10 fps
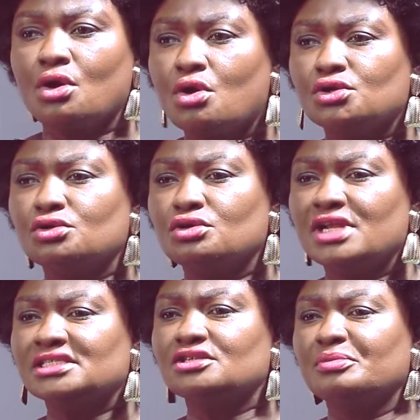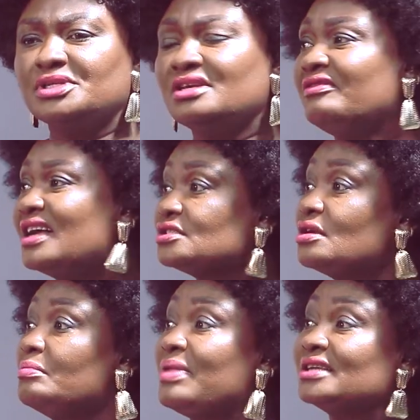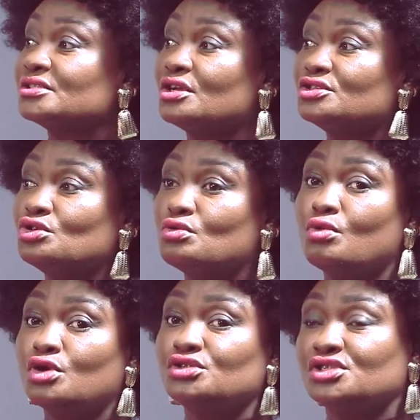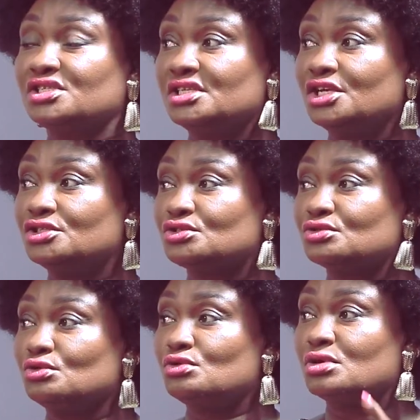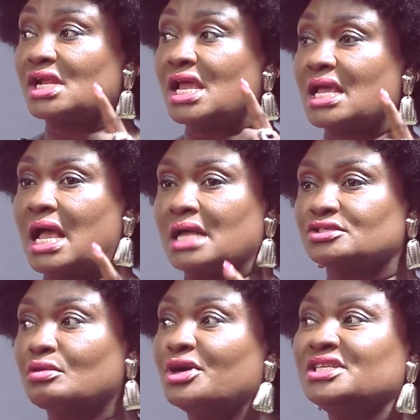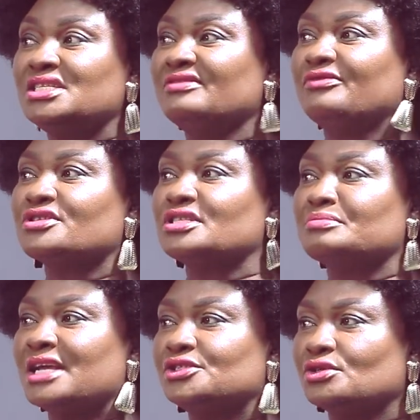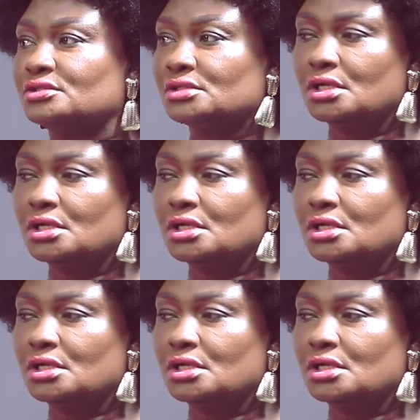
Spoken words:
Oh, no, let it not be. In fact, some pastors don't want it to look like somebody divorced in my church.